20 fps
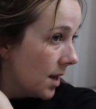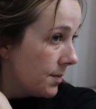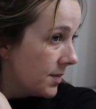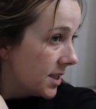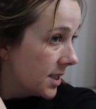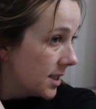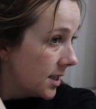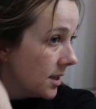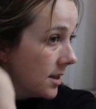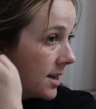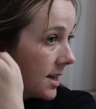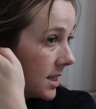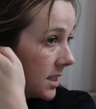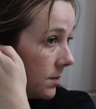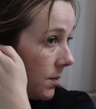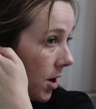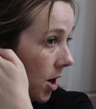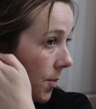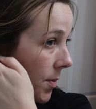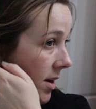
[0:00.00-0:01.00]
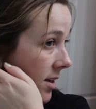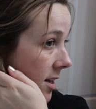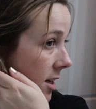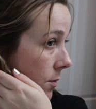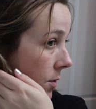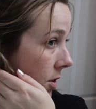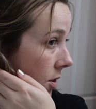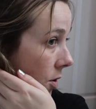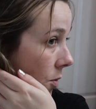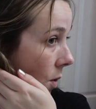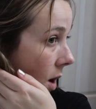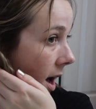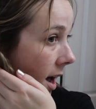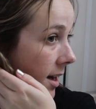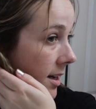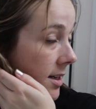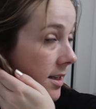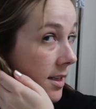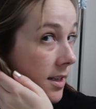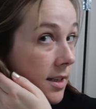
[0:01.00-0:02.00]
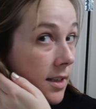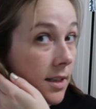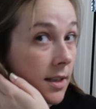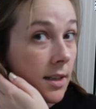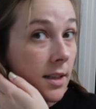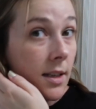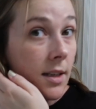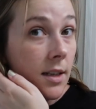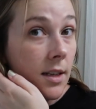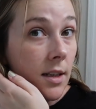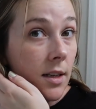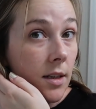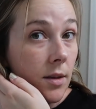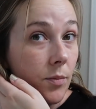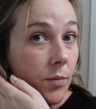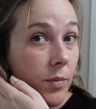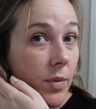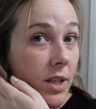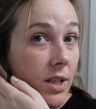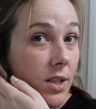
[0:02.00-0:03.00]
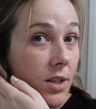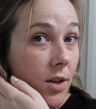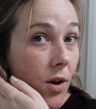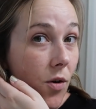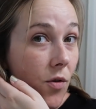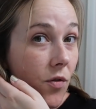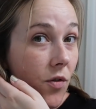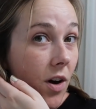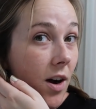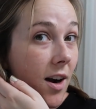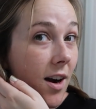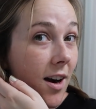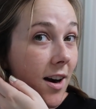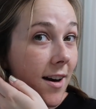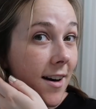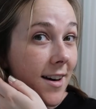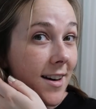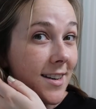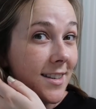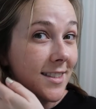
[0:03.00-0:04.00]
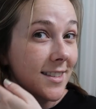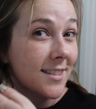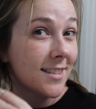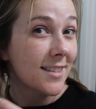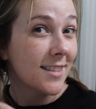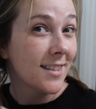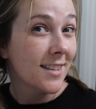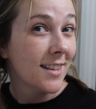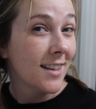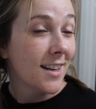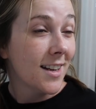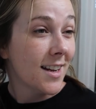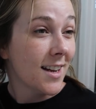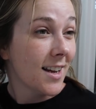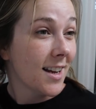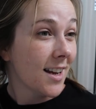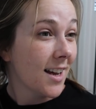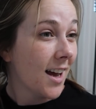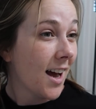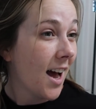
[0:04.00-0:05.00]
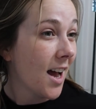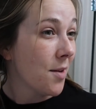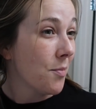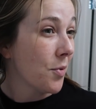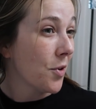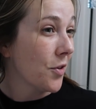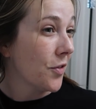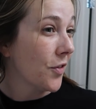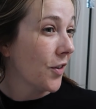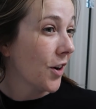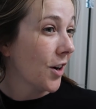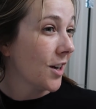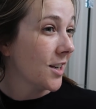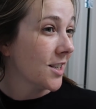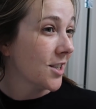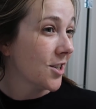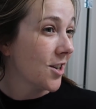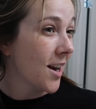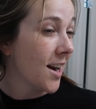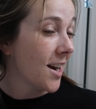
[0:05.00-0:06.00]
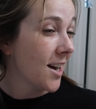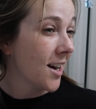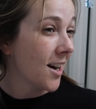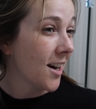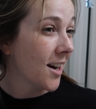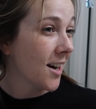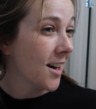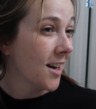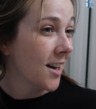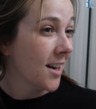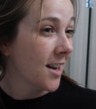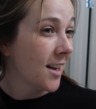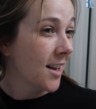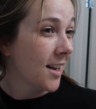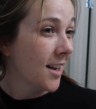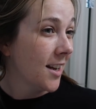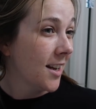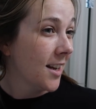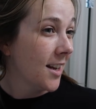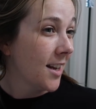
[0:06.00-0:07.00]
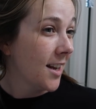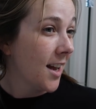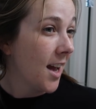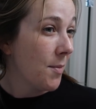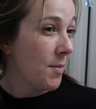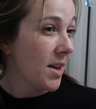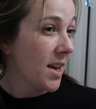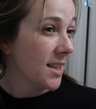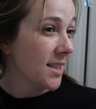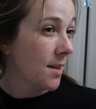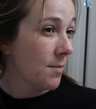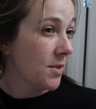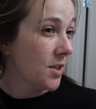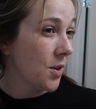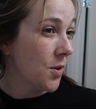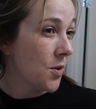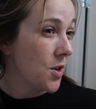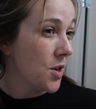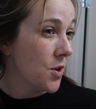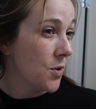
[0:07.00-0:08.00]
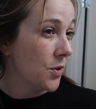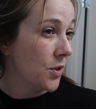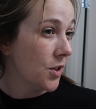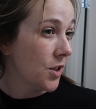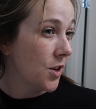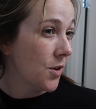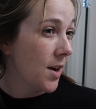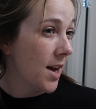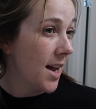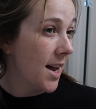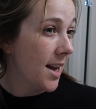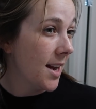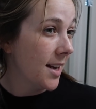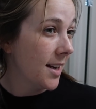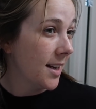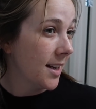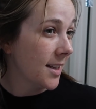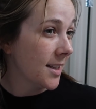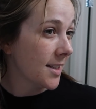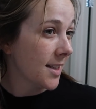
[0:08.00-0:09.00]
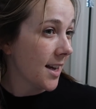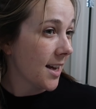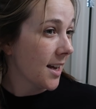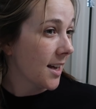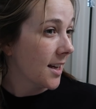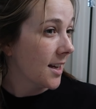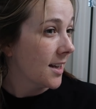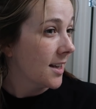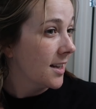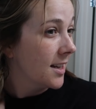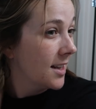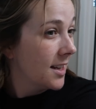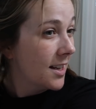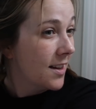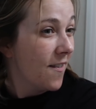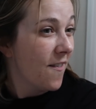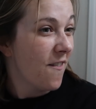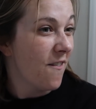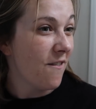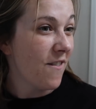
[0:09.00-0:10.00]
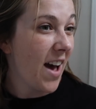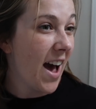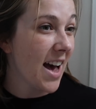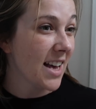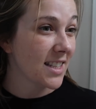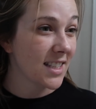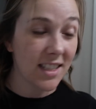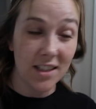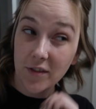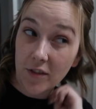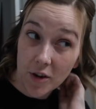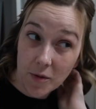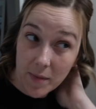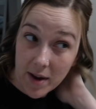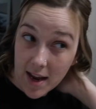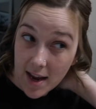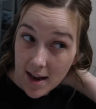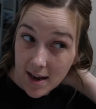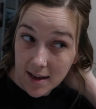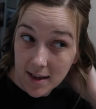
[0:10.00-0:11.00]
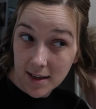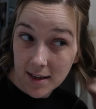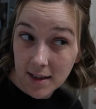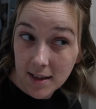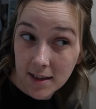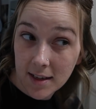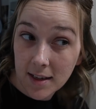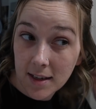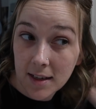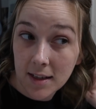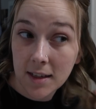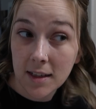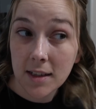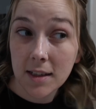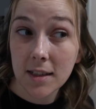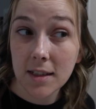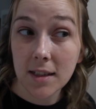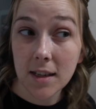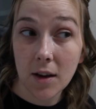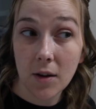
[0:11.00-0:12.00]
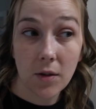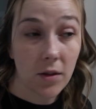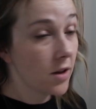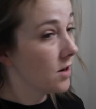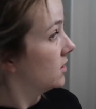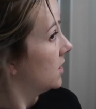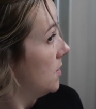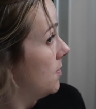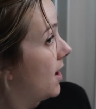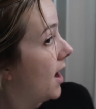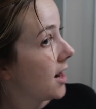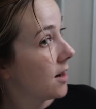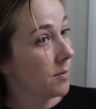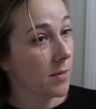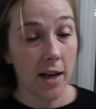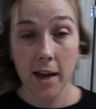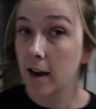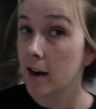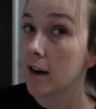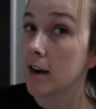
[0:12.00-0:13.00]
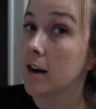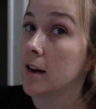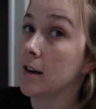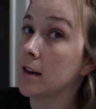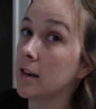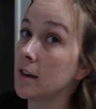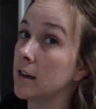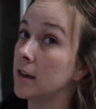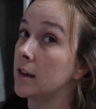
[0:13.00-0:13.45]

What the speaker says: I'm still experimenting with a wand, but so far I prefer a straightener. And because I'm so used to it, it's like fast for me. So there's the bottom layer.